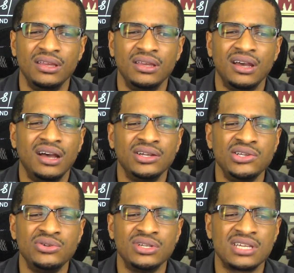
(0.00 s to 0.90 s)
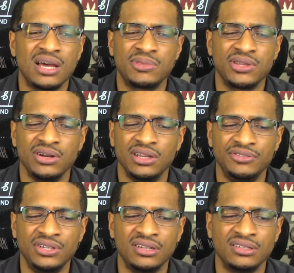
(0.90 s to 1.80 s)
I know you're in the top thirty. If
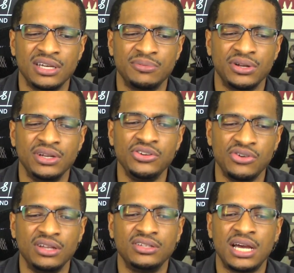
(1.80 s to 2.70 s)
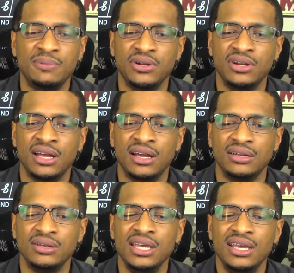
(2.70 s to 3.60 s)
you're not in the top thirty, you are top
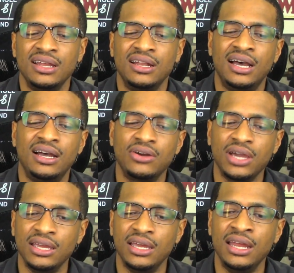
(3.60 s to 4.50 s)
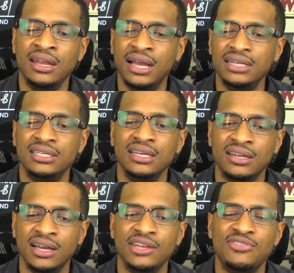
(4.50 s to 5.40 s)
thirty-nine. Not, okay, in nineteen
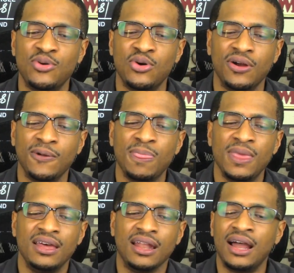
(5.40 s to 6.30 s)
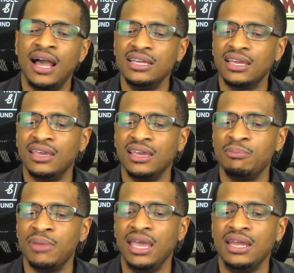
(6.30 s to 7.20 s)
ninety-four, Lion King
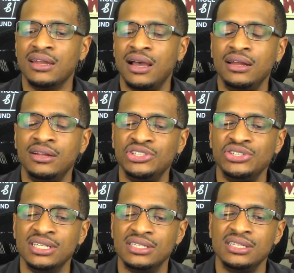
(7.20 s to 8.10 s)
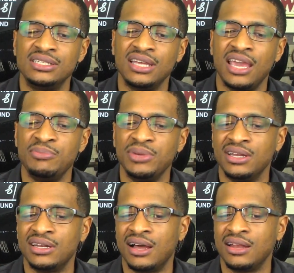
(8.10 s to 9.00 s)
made nine hundred sixty-eight
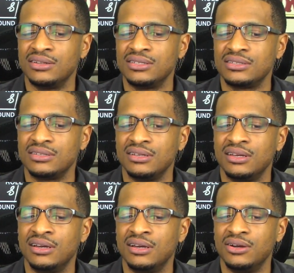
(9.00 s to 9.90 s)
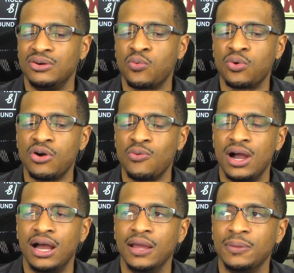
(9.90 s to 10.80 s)
million dollars uh,
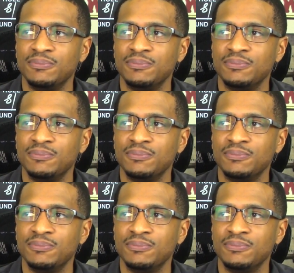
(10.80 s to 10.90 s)
worldwide.